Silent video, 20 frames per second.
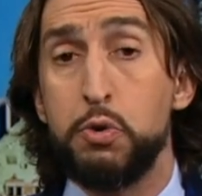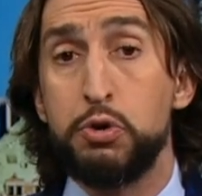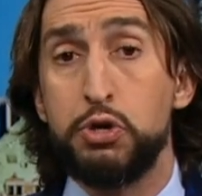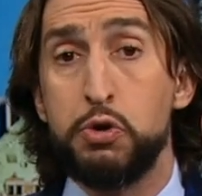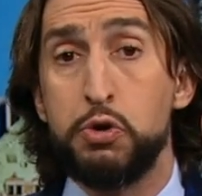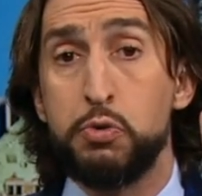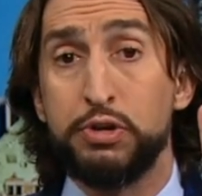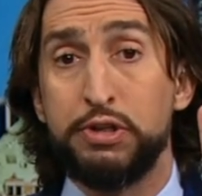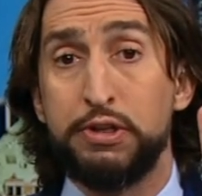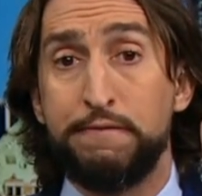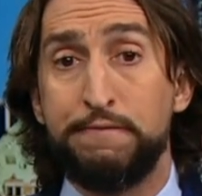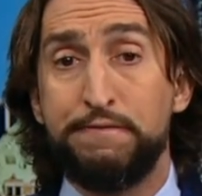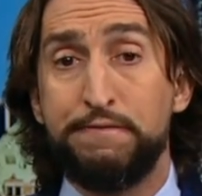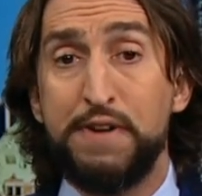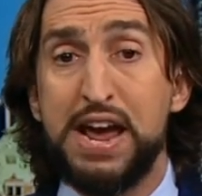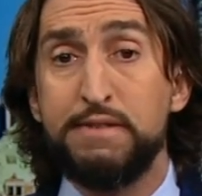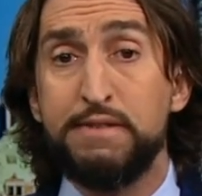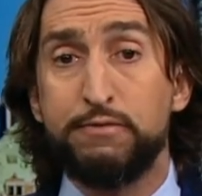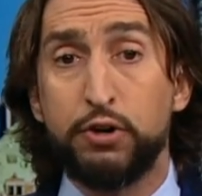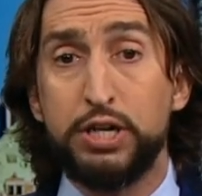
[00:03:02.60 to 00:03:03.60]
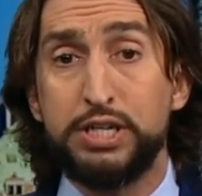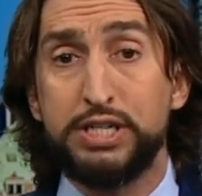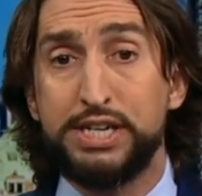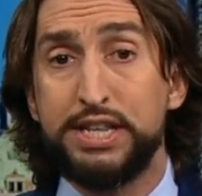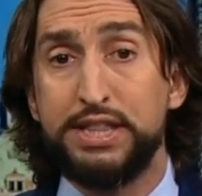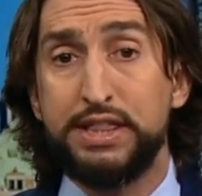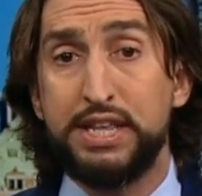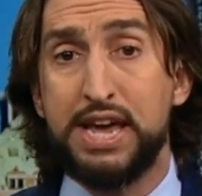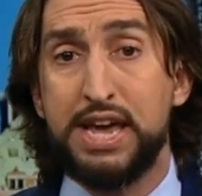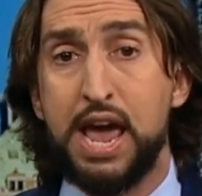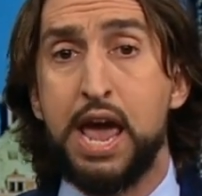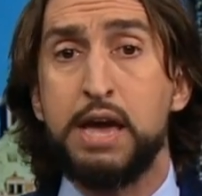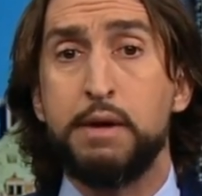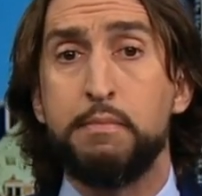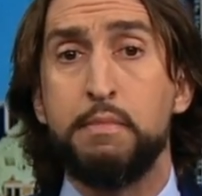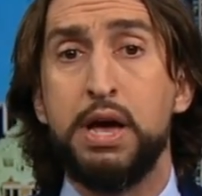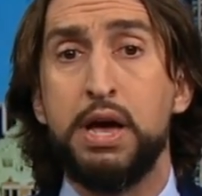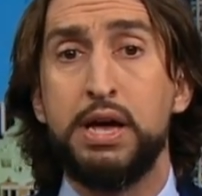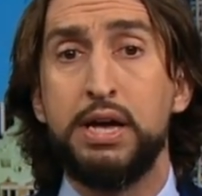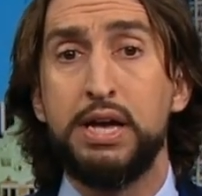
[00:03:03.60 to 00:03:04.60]
you were the favorites in the
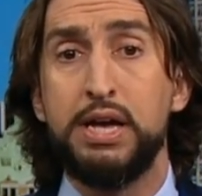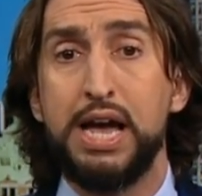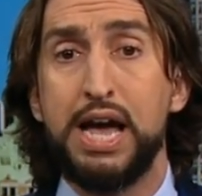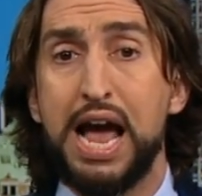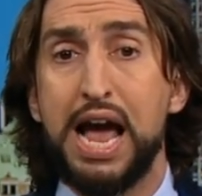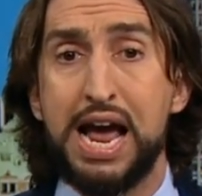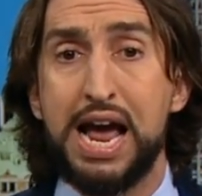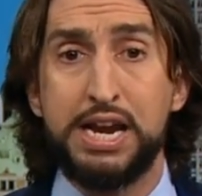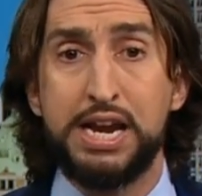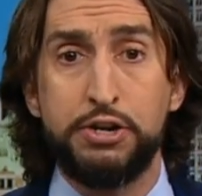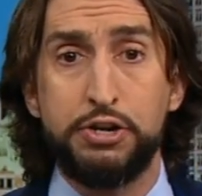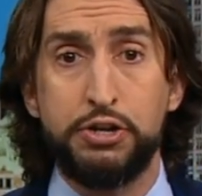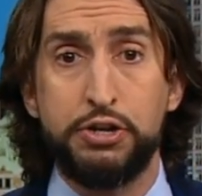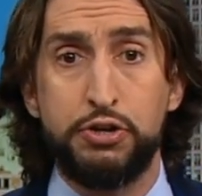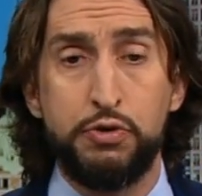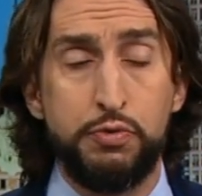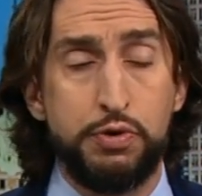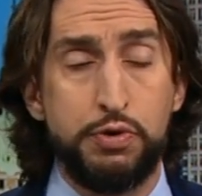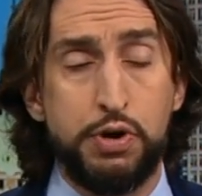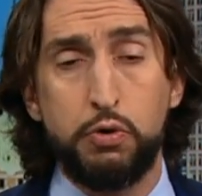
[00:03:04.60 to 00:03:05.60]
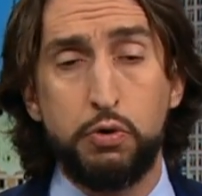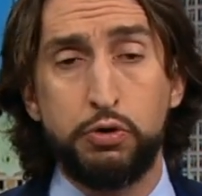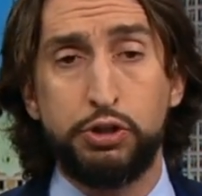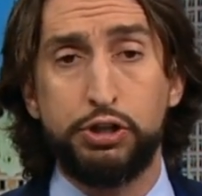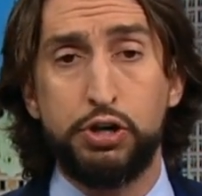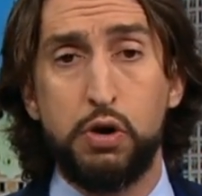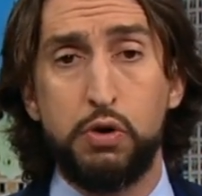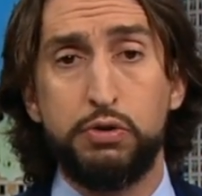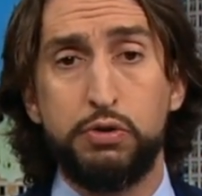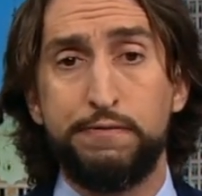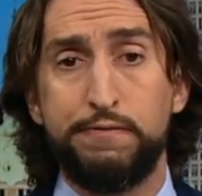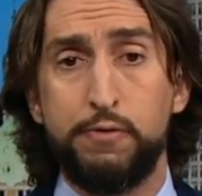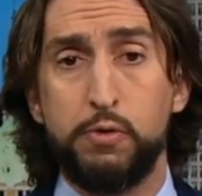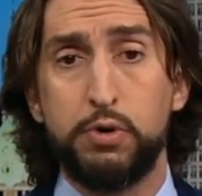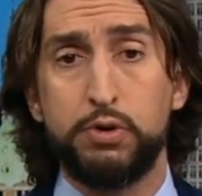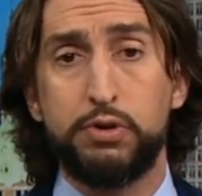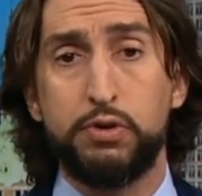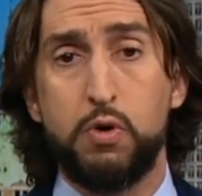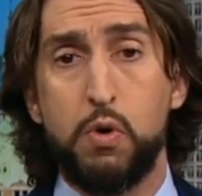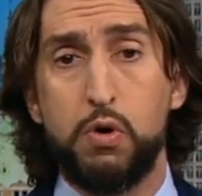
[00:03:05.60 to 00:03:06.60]
game, and you no-showed the
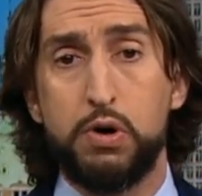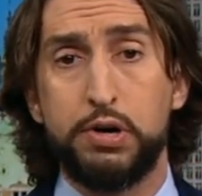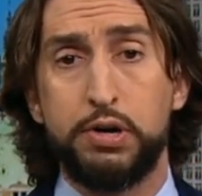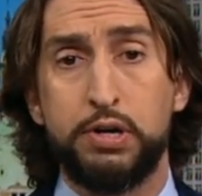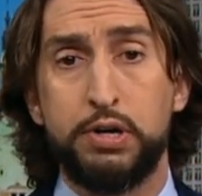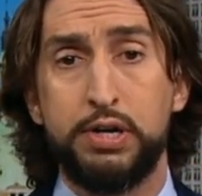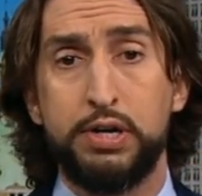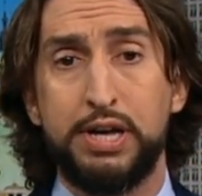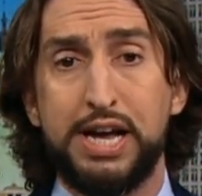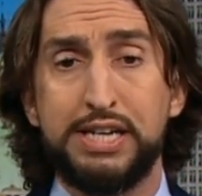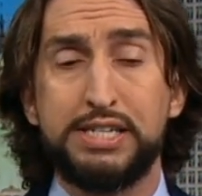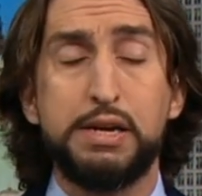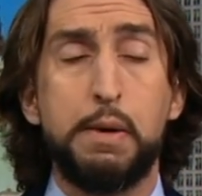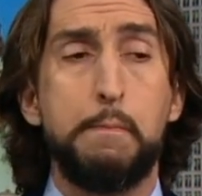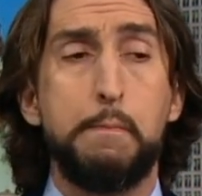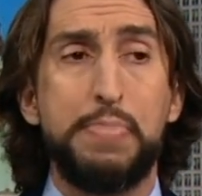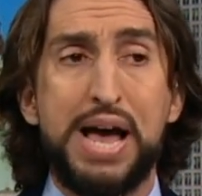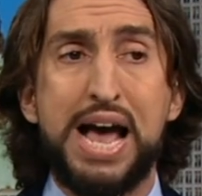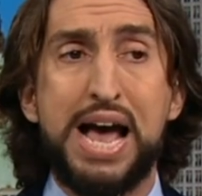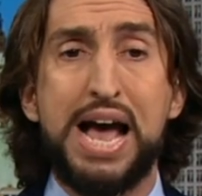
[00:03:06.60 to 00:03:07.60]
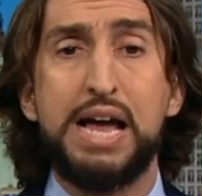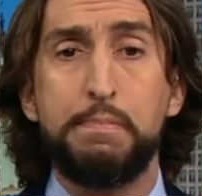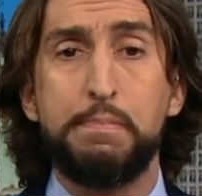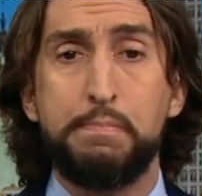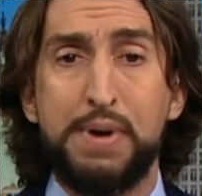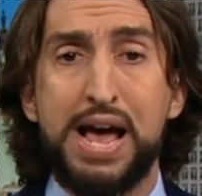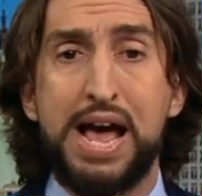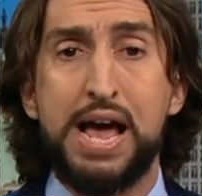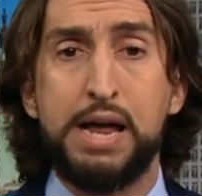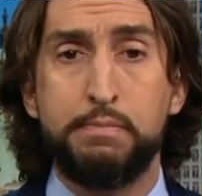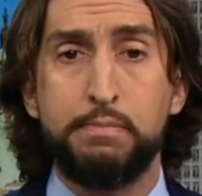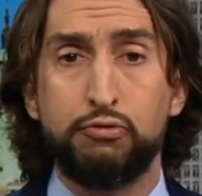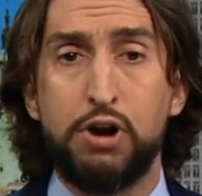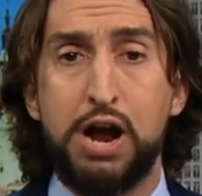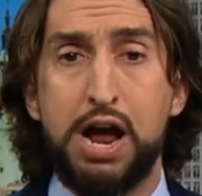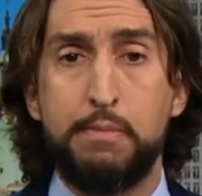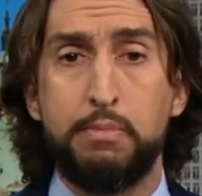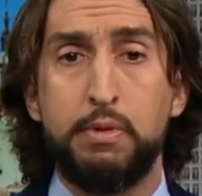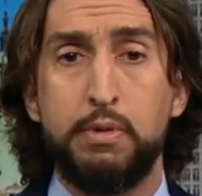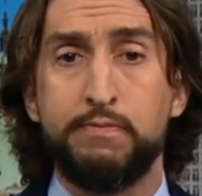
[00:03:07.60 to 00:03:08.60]
fourth quarter. That's a bad, bad
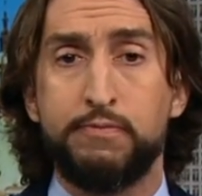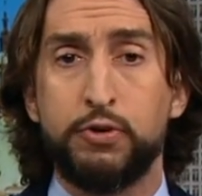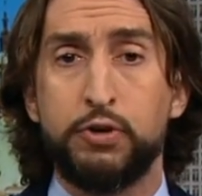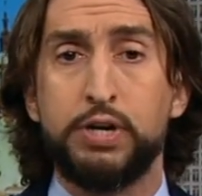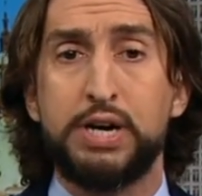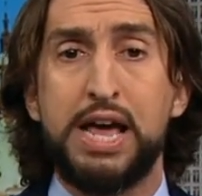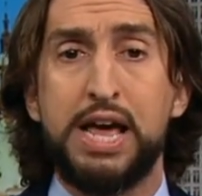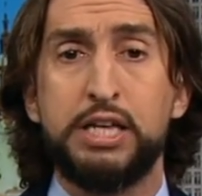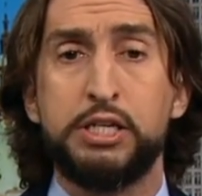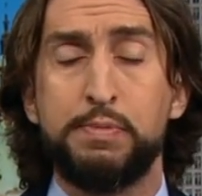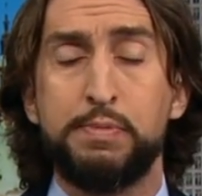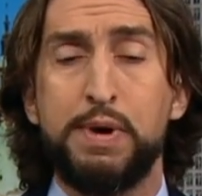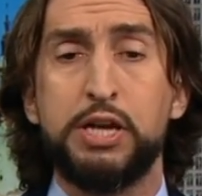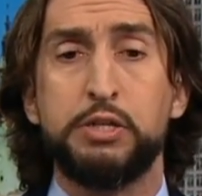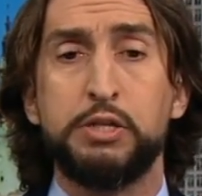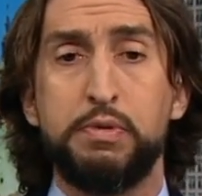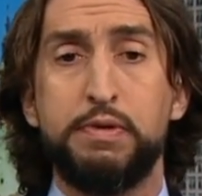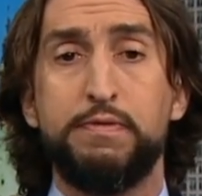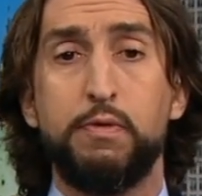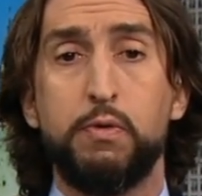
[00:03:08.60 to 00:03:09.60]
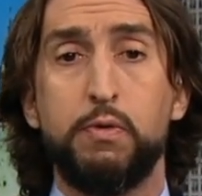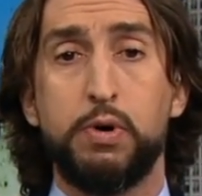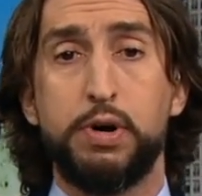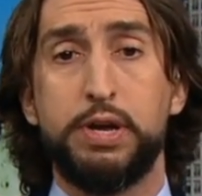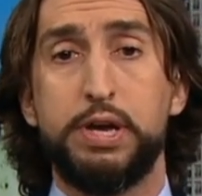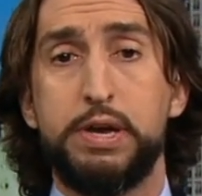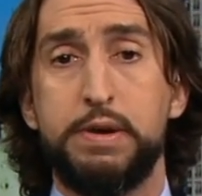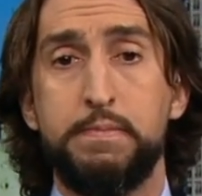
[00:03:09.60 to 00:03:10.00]
problem for a guy that's about to be 40.